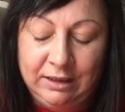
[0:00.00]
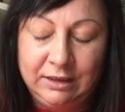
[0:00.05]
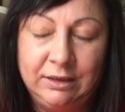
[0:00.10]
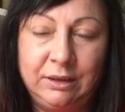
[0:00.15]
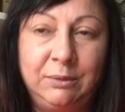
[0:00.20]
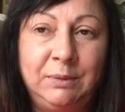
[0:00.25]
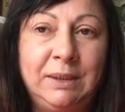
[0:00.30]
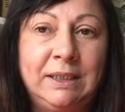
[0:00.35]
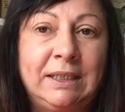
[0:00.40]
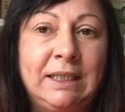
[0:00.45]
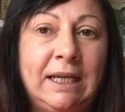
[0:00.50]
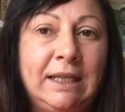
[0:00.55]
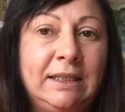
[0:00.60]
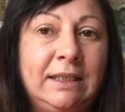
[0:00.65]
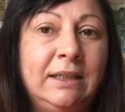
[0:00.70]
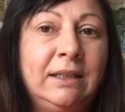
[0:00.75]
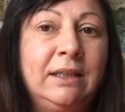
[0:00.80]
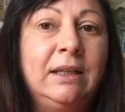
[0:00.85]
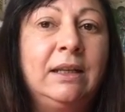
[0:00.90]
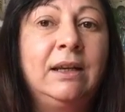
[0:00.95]
So we sat
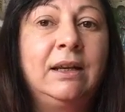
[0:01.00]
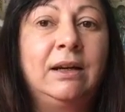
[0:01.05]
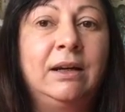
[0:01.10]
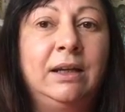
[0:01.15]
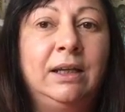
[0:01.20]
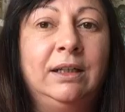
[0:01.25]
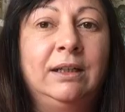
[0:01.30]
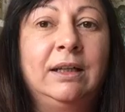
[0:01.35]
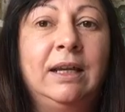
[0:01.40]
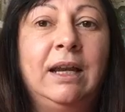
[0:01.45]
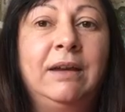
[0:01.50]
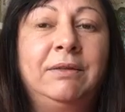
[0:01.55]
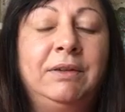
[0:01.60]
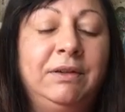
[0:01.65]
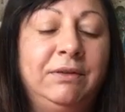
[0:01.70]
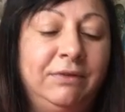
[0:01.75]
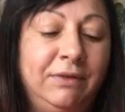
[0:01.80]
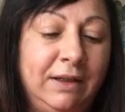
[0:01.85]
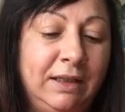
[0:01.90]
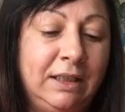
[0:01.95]
in the line, having
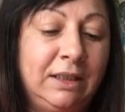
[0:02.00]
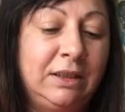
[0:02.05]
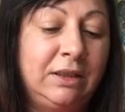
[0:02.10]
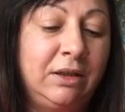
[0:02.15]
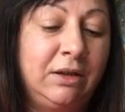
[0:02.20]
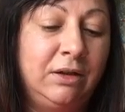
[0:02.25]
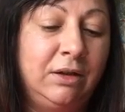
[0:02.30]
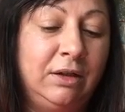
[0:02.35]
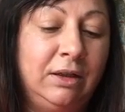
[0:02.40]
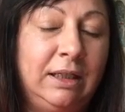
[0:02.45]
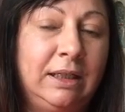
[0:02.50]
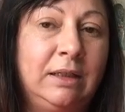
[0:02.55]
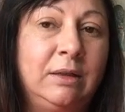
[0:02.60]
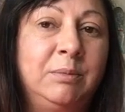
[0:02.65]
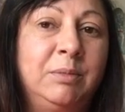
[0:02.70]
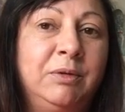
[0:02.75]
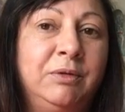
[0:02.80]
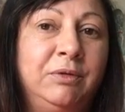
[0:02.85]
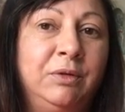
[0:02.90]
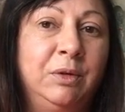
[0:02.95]
finished our little
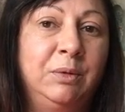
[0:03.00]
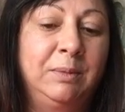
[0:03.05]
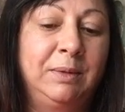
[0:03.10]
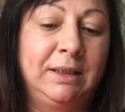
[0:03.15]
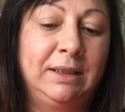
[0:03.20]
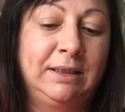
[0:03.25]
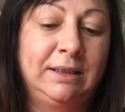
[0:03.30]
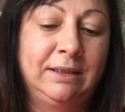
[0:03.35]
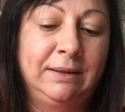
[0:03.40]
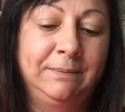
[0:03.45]
performance.